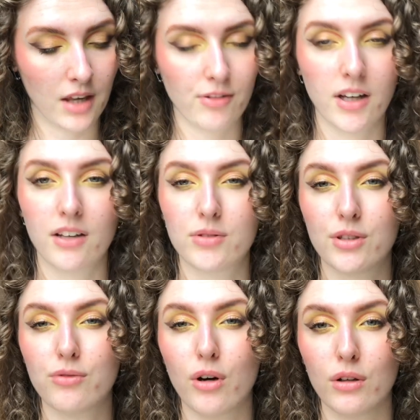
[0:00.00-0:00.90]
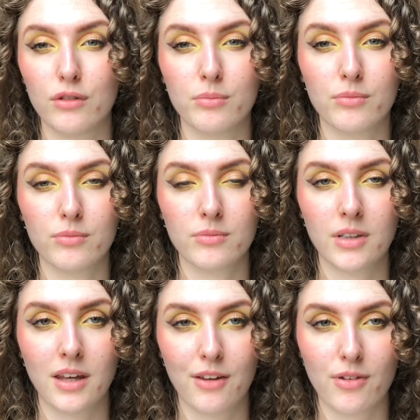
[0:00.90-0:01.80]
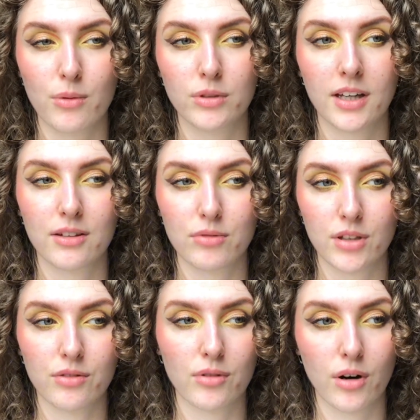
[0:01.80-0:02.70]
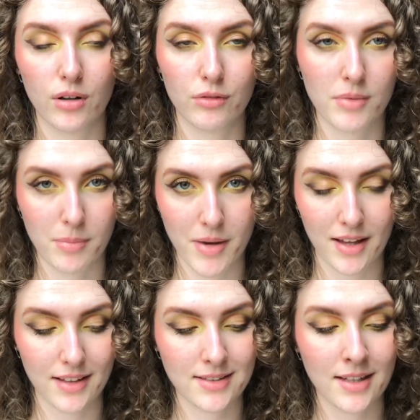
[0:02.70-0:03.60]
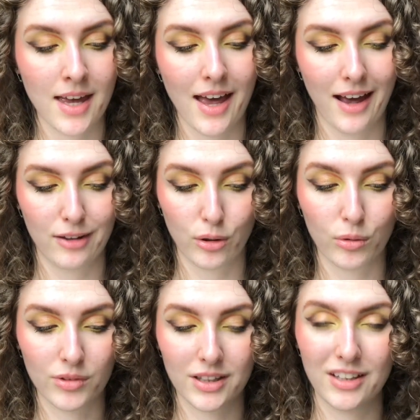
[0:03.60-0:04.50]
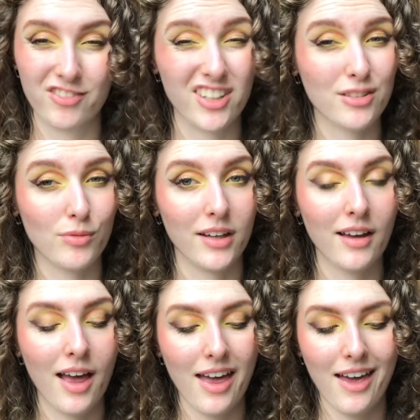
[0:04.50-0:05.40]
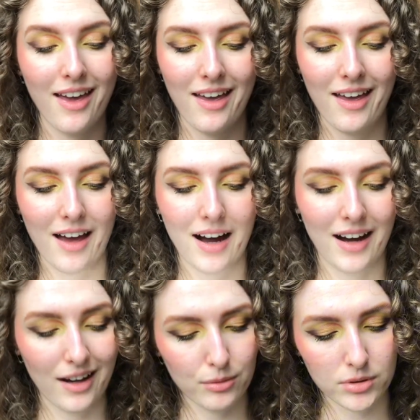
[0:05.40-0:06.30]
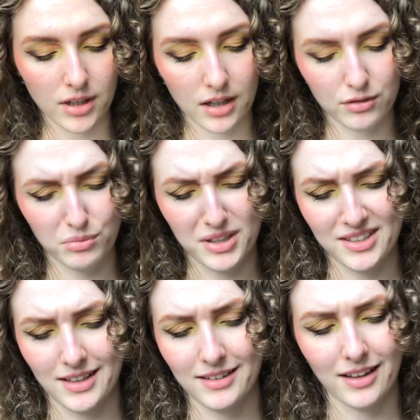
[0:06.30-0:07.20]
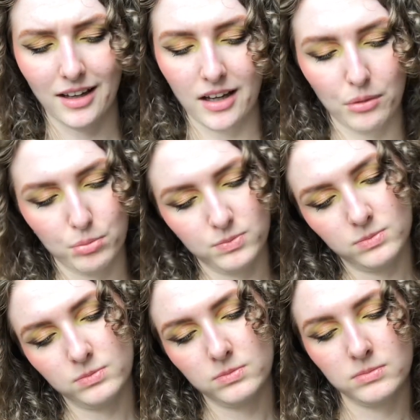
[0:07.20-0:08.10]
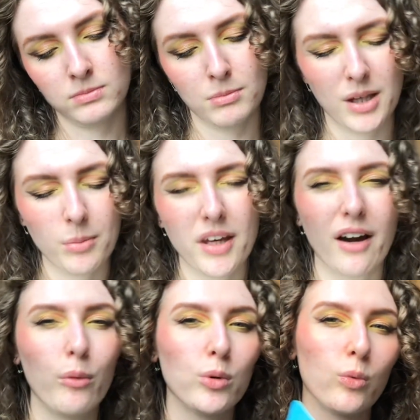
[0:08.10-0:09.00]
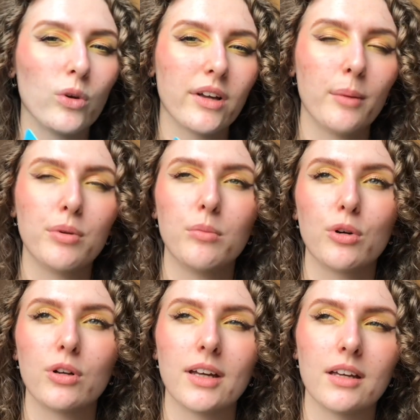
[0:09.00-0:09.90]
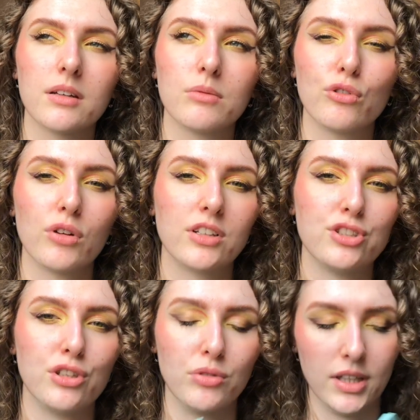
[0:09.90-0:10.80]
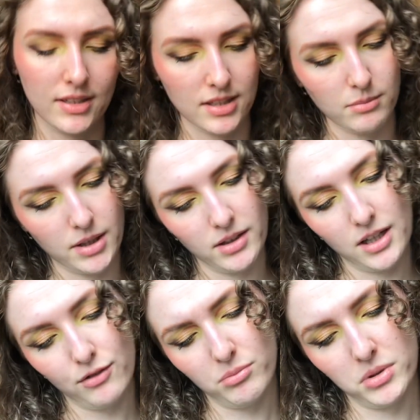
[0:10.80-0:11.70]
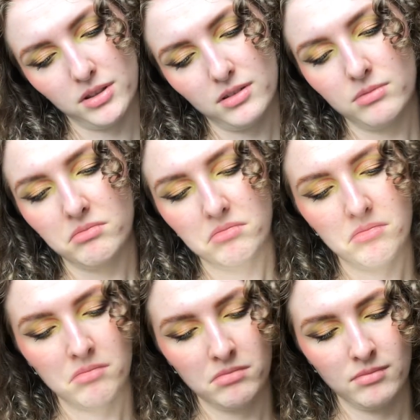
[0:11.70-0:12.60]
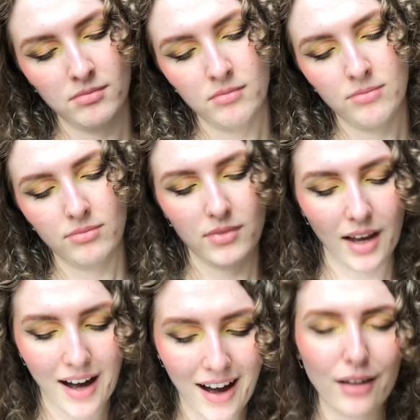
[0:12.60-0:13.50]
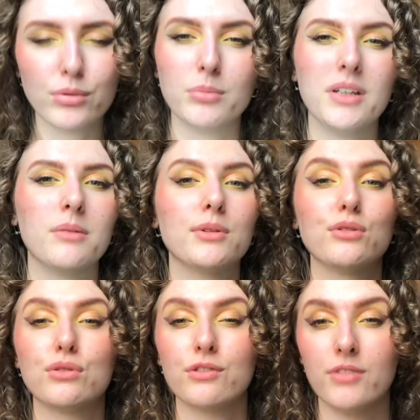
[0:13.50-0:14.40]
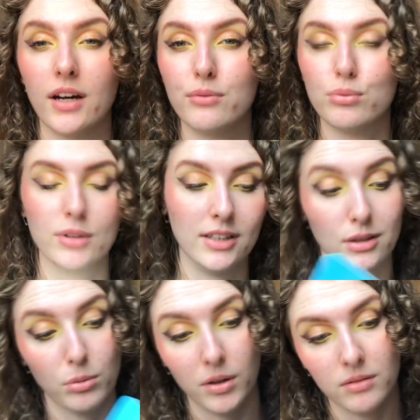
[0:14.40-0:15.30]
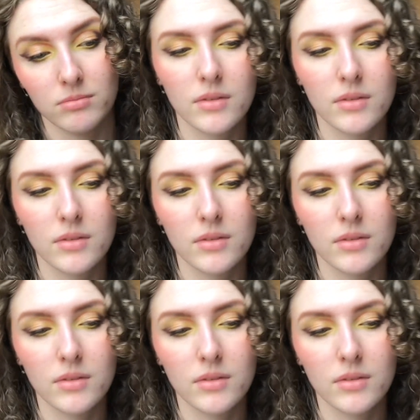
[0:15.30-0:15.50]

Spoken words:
get rid of all of if I would get rid of all of my palettes and only leave this one, I would kind of be sad. Like, maybe I would want a couple more like grungy greens in my life, but I would be able to survive with this one.